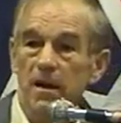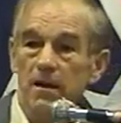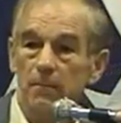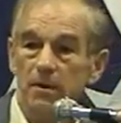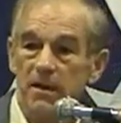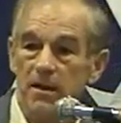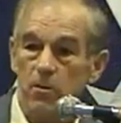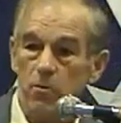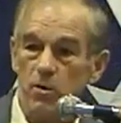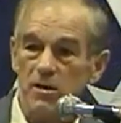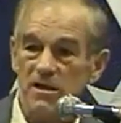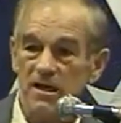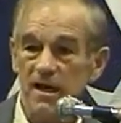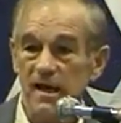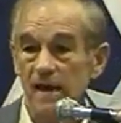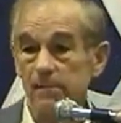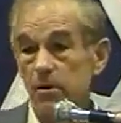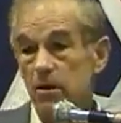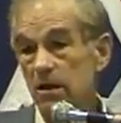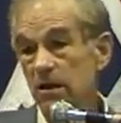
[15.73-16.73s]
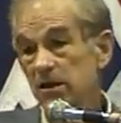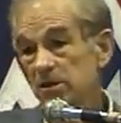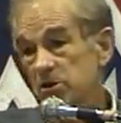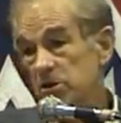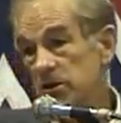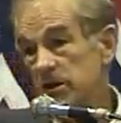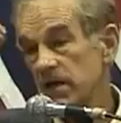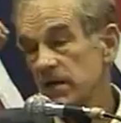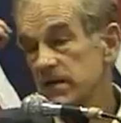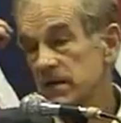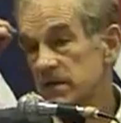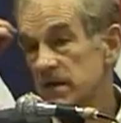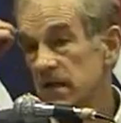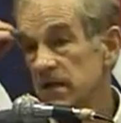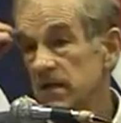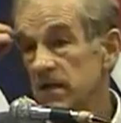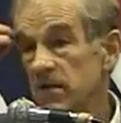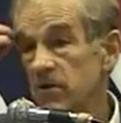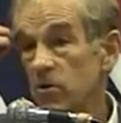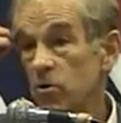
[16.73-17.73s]
But there was an abolitionist
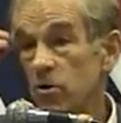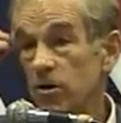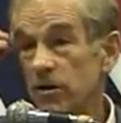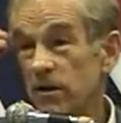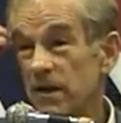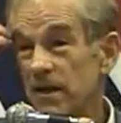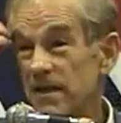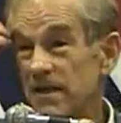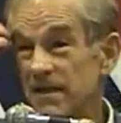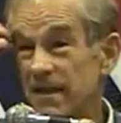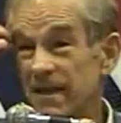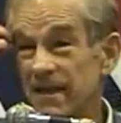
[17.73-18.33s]
in the Northeast,